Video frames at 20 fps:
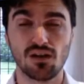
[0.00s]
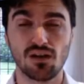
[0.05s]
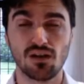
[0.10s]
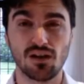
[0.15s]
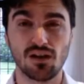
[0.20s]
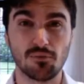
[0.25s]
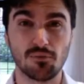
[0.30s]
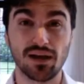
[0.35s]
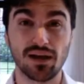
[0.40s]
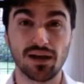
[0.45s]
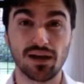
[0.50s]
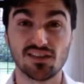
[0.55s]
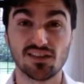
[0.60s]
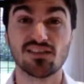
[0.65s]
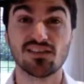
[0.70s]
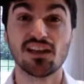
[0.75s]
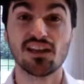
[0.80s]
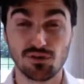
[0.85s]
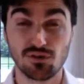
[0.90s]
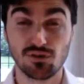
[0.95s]
um,
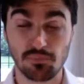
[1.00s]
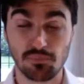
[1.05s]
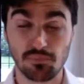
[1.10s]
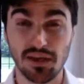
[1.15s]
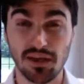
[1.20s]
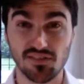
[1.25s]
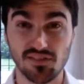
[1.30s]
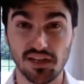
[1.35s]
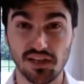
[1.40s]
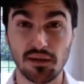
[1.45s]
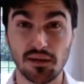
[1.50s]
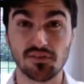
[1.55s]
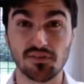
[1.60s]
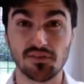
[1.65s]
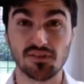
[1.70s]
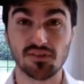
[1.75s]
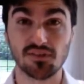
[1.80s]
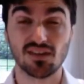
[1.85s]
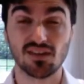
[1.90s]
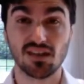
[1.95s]
excitatory pain
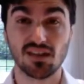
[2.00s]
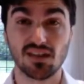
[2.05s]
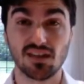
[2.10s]
synapses,